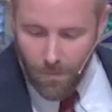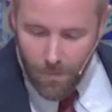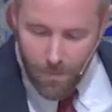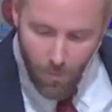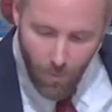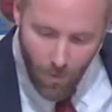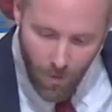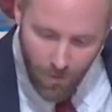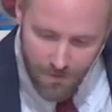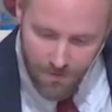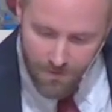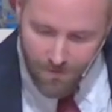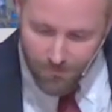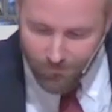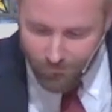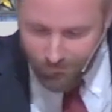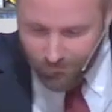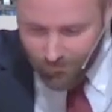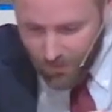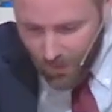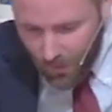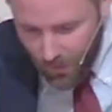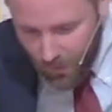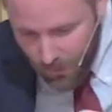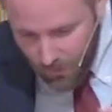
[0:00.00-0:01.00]
Yeah, we want
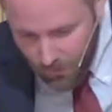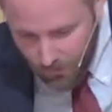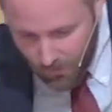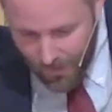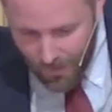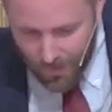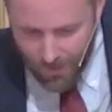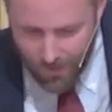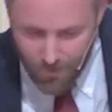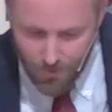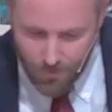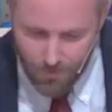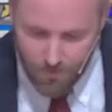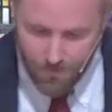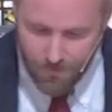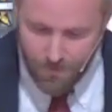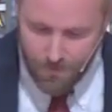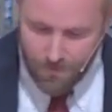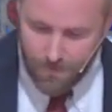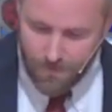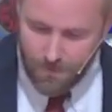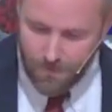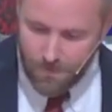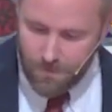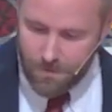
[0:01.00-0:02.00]
to float
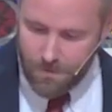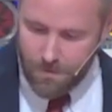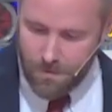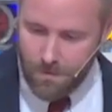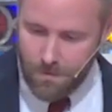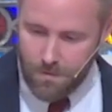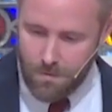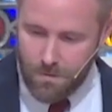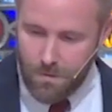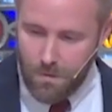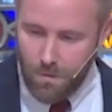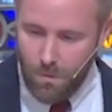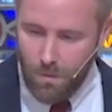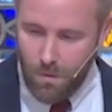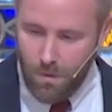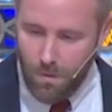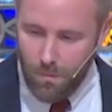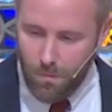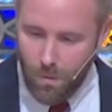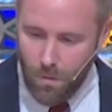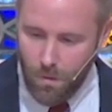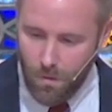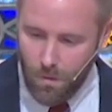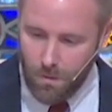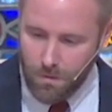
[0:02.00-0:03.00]
around to
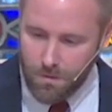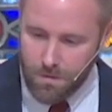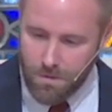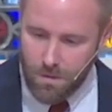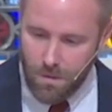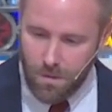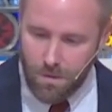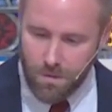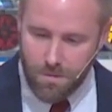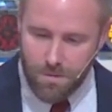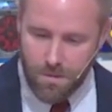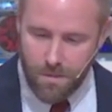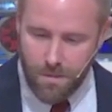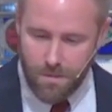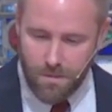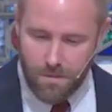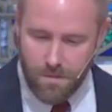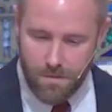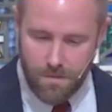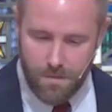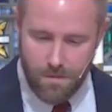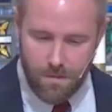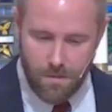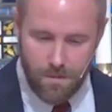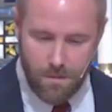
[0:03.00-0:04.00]
two or more
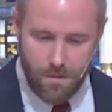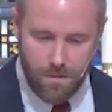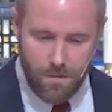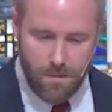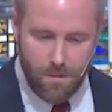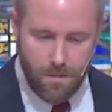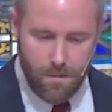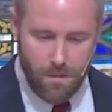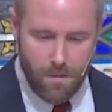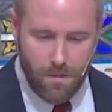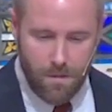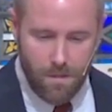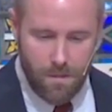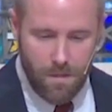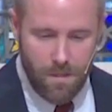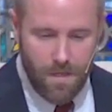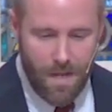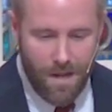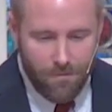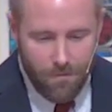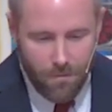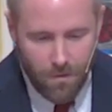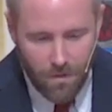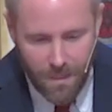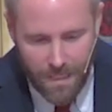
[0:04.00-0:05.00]
churches,
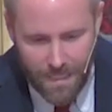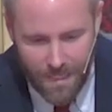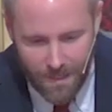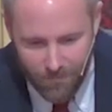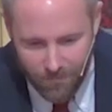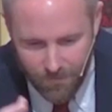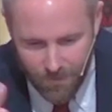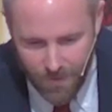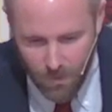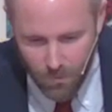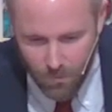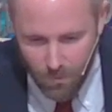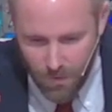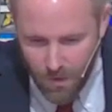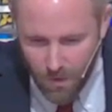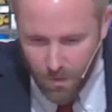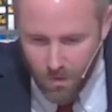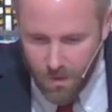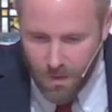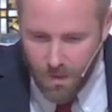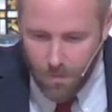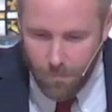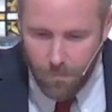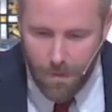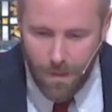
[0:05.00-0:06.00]
never giving
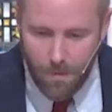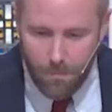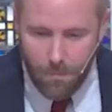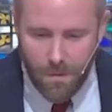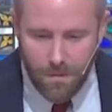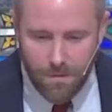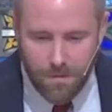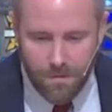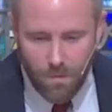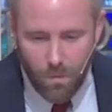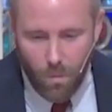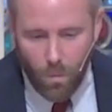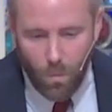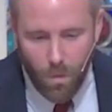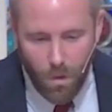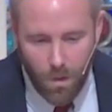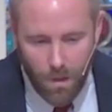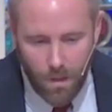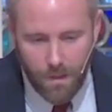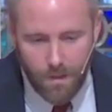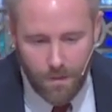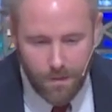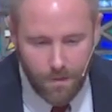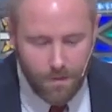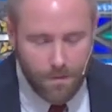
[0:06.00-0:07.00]
real commitment to
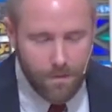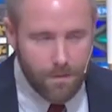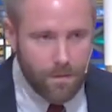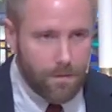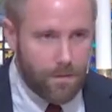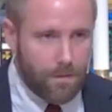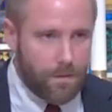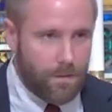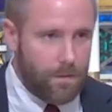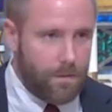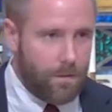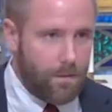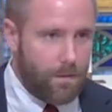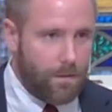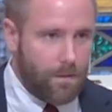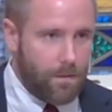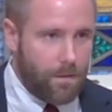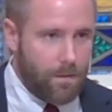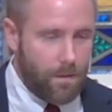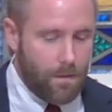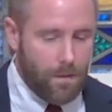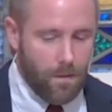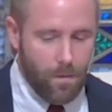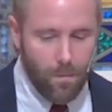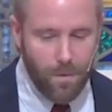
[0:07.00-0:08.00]
one.
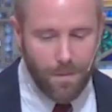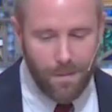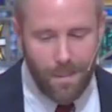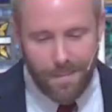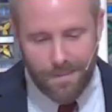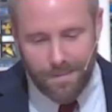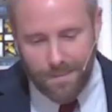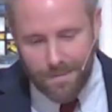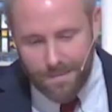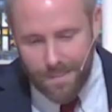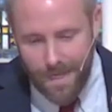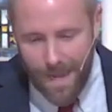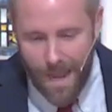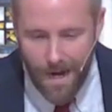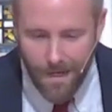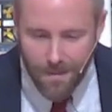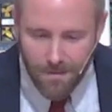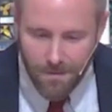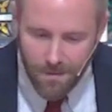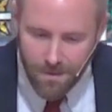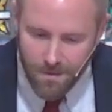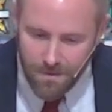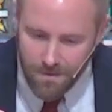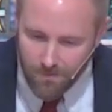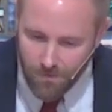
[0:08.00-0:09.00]
But like the
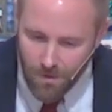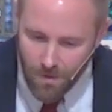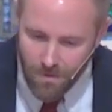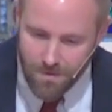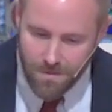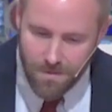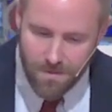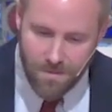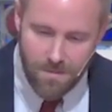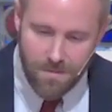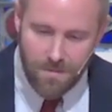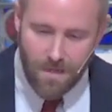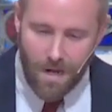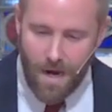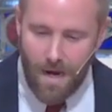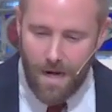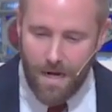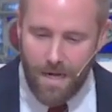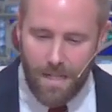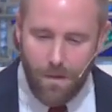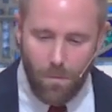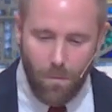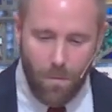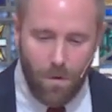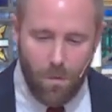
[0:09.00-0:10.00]
tactics of our
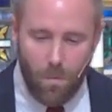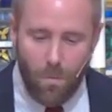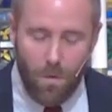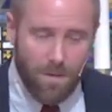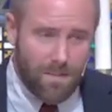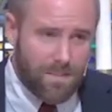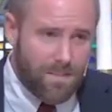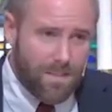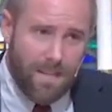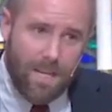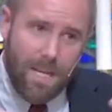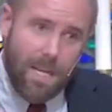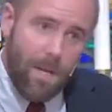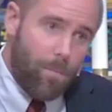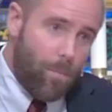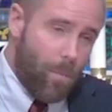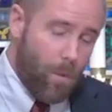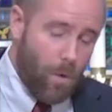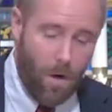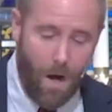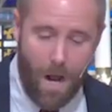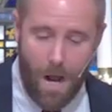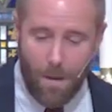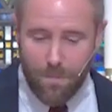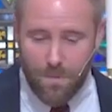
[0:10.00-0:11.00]
society, we want to
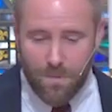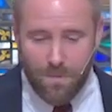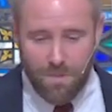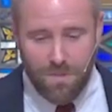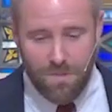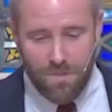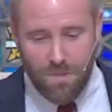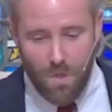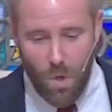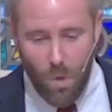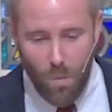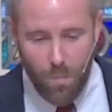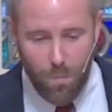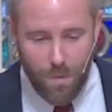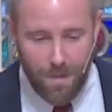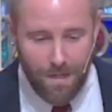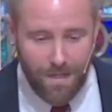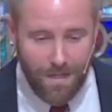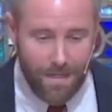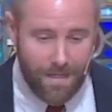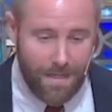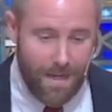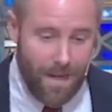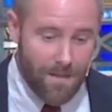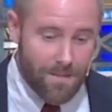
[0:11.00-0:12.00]
keep our options
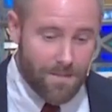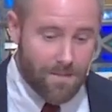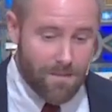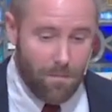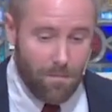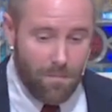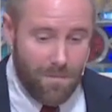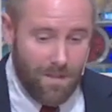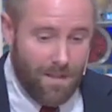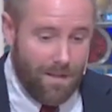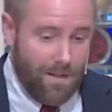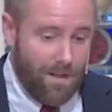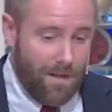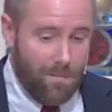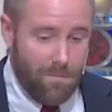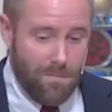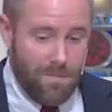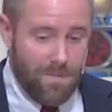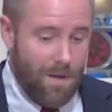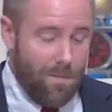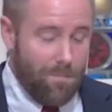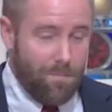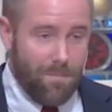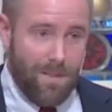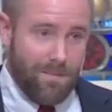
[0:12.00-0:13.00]
open in case something
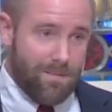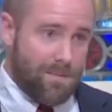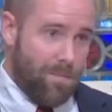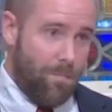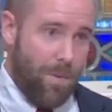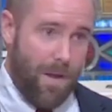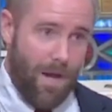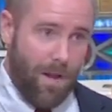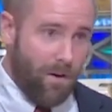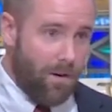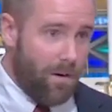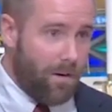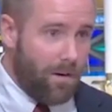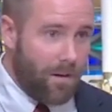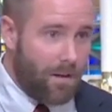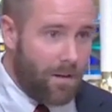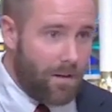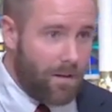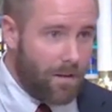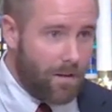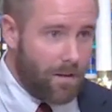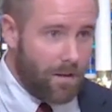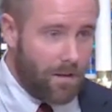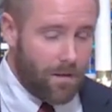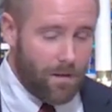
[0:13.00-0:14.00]
comes up that's
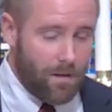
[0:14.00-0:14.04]
better.